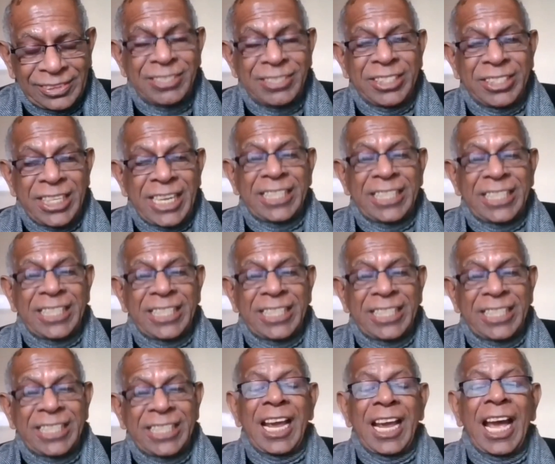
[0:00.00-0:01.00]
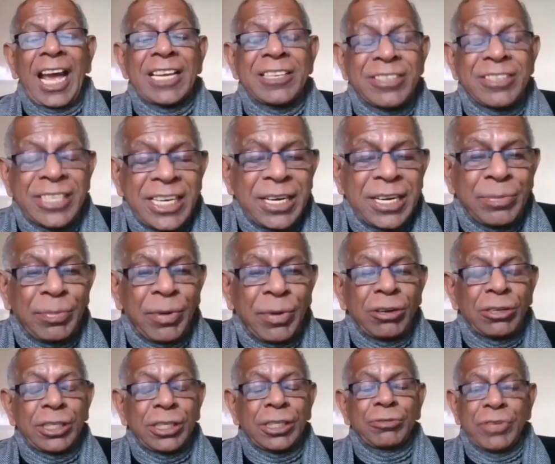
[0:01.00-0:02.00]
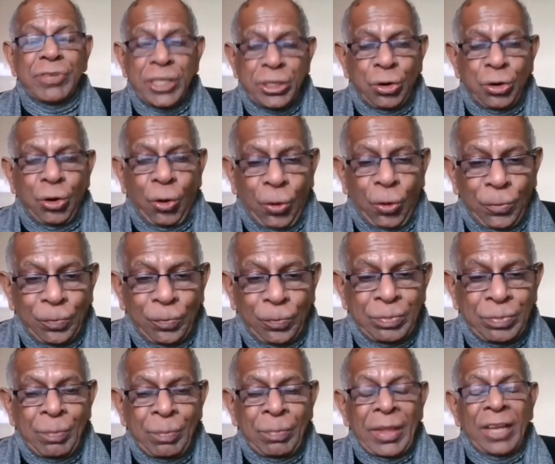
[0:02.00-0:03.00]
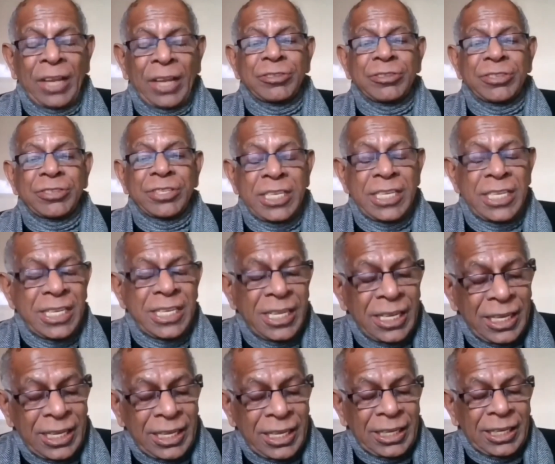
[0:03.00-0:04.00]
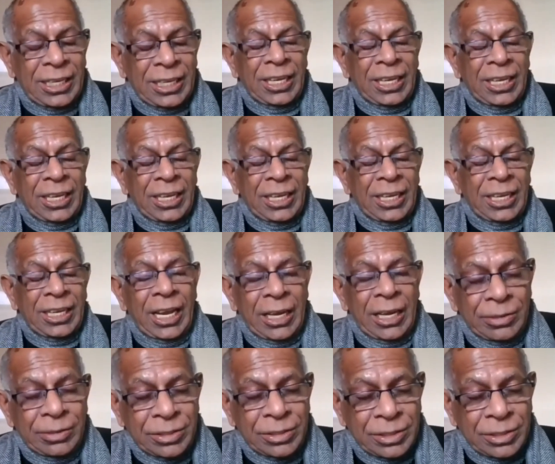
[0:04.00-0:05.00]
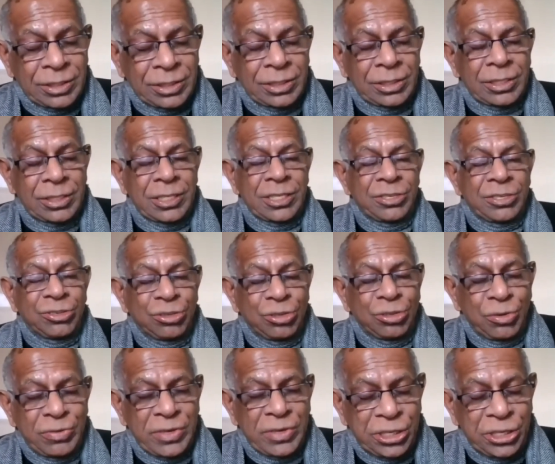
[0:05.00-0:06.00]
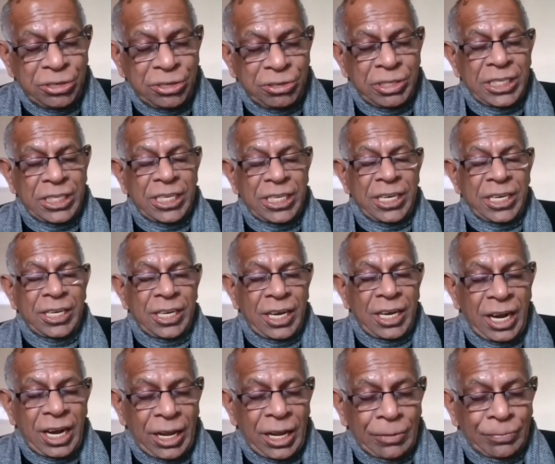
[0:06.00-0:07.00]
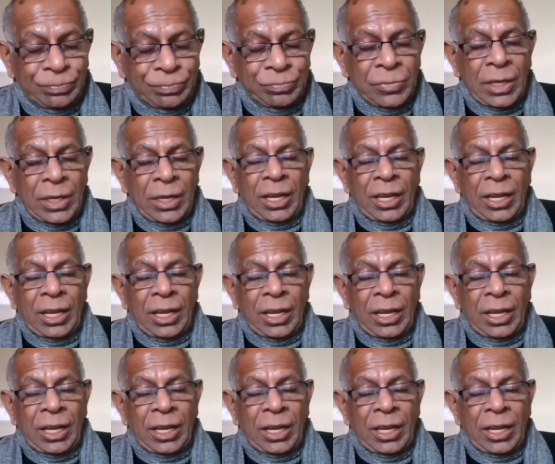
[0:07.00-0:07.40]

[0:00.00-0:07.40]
Incidentally, I said about veto. You see, the Soviet Union